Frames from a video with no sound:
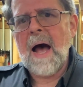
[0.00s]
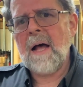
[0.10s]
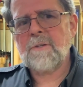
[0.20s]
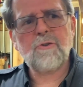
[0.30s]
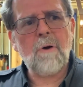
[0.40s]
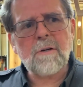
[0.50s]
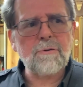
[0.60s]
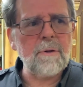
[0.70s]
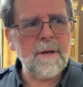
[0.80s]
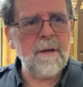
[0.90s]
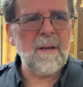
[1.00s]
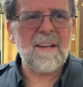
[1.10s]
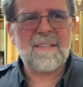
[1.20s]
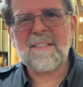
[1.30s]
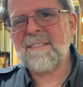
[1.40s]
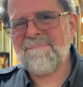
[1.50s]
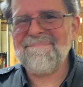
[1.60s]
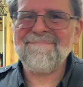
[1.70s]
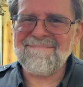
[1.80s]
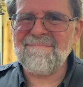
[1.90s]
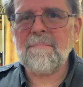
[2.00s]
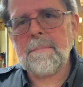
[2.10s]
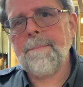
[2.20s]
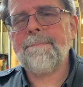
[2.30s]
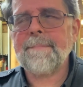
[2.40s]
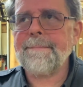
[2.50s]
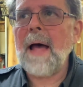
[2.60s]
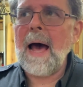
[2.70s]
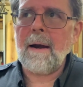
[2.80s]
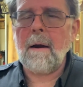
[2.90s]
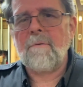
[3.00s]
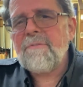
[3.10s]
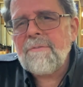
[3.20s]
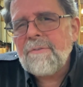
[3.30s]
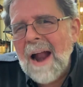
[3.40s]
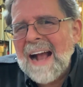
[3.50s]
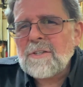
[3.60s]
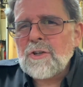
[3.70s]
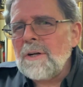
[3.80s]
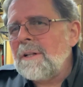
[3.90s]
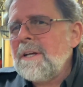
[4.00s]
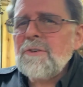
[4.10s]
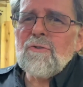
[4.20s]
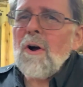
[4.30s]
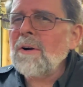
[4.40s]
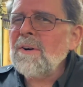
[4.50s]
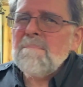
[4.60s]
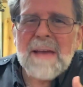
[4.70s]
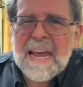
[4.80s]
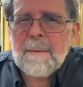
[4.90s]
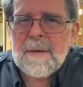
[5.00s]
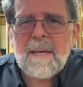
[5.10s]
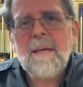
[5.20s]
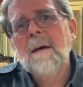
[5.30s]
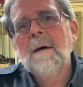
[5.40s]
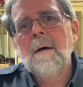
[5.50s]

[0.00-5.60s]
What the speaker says: Structurally, it's, I don't know, fractionally stronger, maybe.